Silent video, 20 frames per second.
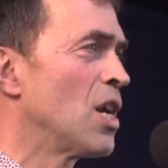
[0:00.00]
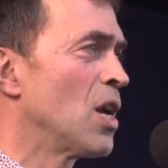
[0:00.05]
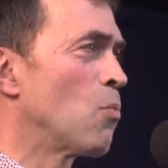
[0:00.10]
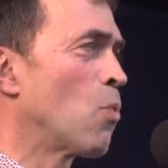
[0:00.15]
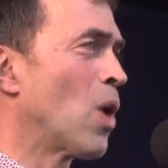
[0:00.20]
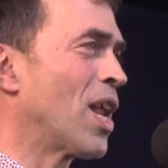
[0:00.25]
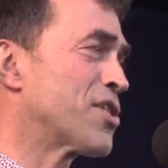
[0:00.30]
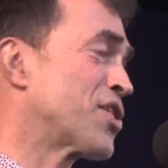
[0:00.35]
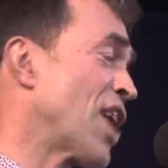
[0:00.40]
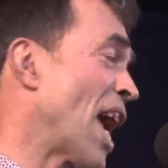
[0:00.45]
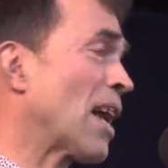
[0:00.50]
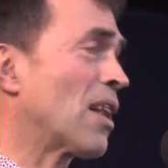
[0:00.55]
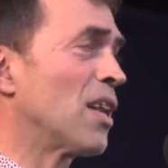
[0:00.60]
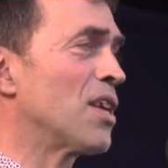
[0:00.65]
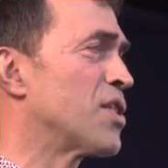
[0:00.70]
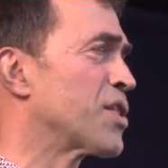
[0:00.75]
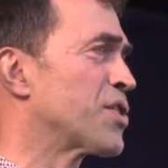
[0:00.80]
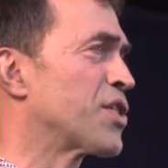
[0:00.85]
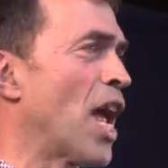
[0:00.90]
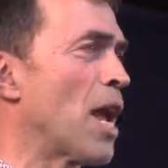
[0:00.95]
Well, exactly
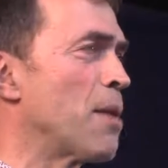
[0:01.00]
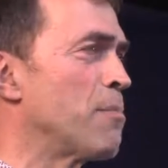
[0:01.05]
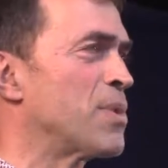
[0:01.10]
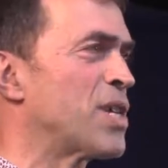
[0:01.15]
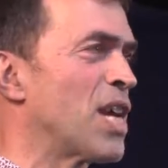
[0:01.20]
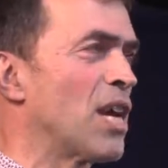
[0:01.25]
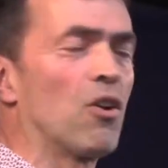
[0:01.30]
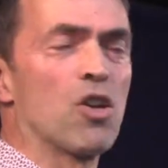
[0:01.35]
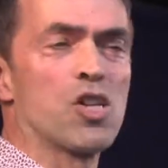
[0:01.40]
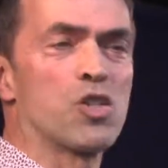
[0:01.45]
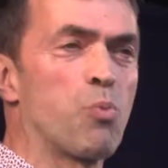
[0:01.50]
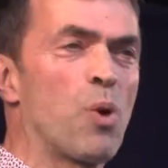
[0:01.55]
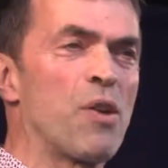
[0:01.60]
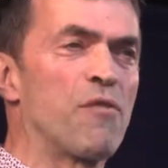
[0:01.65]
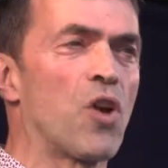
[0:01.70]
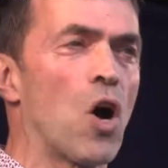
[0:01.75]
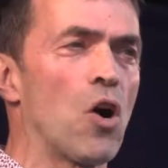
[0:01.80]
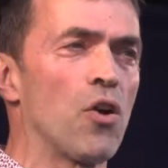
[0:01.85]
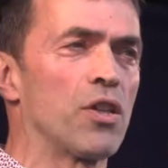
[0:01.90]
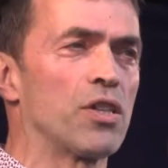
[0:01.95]
the same deal as we've
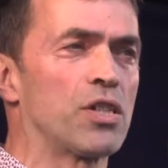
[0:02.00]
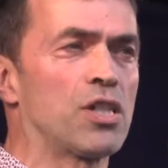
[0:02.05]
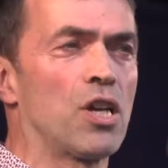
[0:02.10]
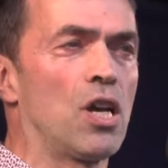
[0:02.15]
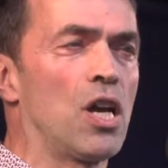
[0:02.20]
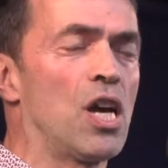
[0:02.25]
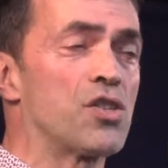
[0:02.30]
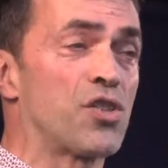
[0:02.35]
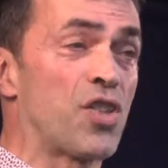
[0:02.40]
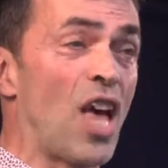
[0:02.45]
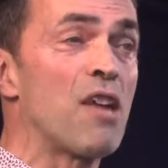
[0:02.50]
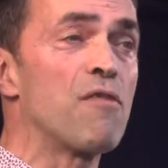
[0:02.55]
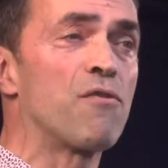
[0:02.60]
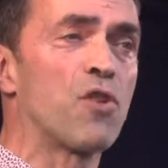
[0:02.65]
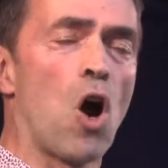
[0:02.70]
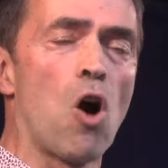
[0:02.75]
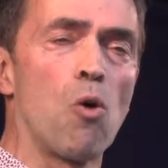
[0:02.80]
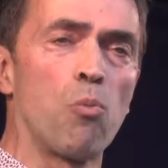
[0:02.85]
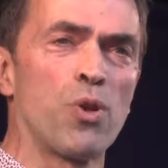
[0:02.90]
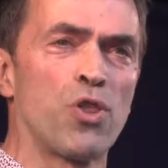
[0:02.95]
got, as they've
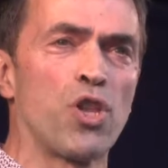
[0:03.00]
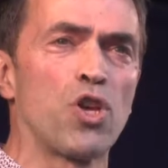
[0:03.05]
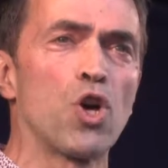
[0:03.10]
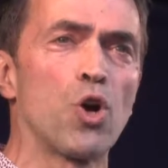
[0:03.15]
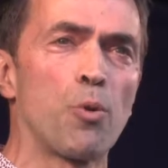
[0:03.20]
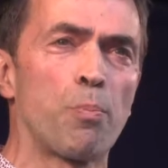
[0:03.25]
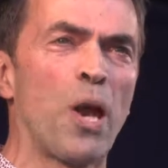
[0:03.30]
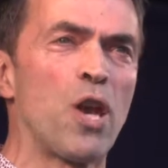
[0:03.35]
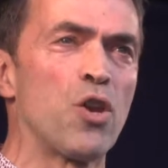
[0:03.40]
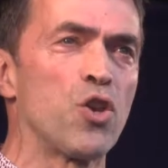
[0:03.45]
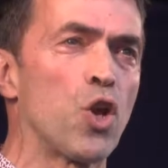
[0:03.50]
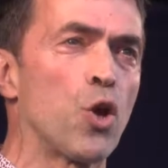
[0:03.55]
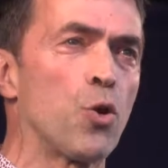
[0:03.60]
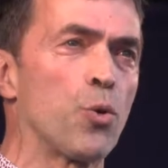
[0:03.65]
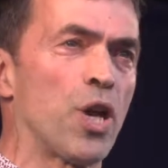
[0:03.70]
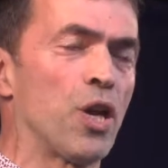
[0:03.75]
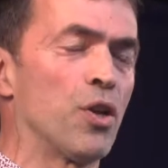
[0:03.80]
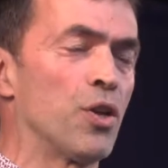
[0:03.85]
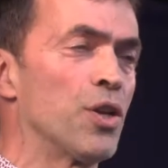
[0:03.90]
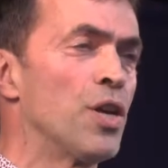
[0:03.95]
got with the European
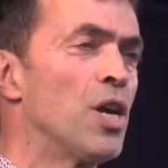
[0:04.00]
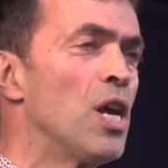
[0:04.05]
Union.